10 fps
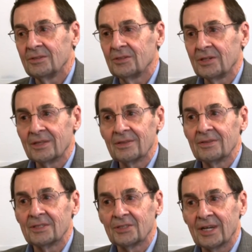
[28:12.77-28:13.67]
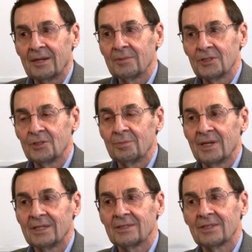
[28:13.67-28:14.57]
During this time, did you
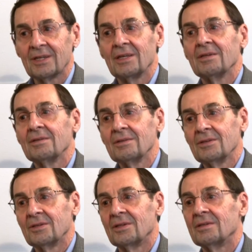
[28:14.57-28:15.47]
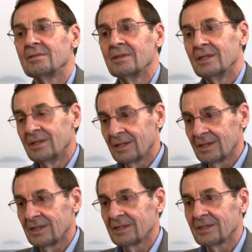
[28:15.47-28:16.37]
maintain your
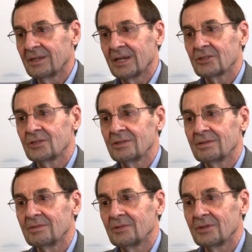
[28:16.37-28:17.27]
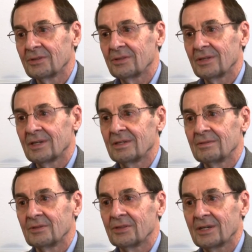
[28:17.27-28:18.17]
uh, connection with, uh,
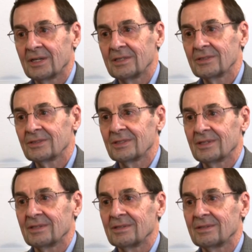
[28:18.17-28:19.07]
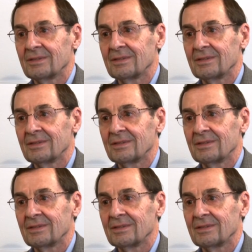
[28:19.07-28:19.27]
with Heinz and